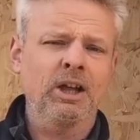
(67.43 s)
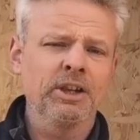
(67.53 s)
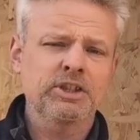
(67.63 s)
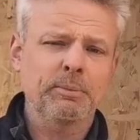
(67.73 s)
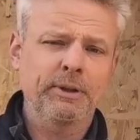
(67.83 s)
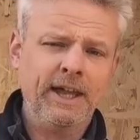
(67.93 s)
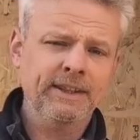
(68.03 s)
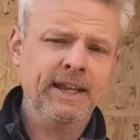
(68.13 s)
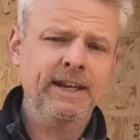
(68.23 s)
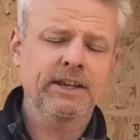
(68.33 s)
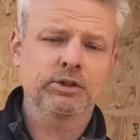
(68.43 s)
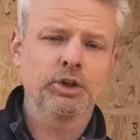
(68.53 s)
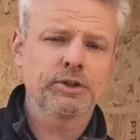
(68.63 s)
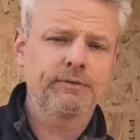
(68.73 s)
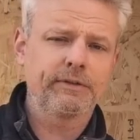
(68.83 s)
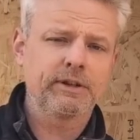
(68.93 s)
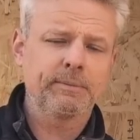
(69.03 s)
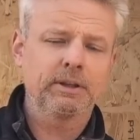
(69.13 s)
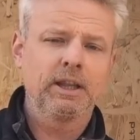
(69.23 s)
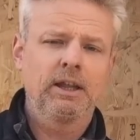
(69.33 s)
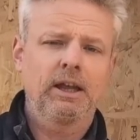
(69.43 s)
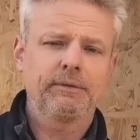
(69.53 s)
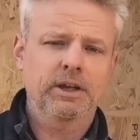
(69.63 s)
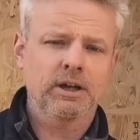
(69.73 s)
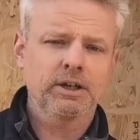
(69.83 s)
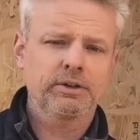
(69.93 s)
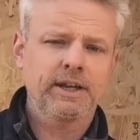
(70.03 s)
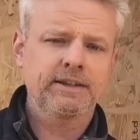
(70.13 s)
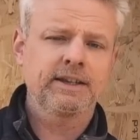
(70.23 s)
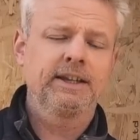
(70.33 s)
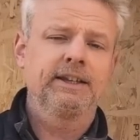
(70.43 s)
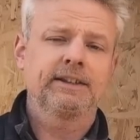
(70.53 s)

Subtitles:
On top of that then is 150ml of your concrete,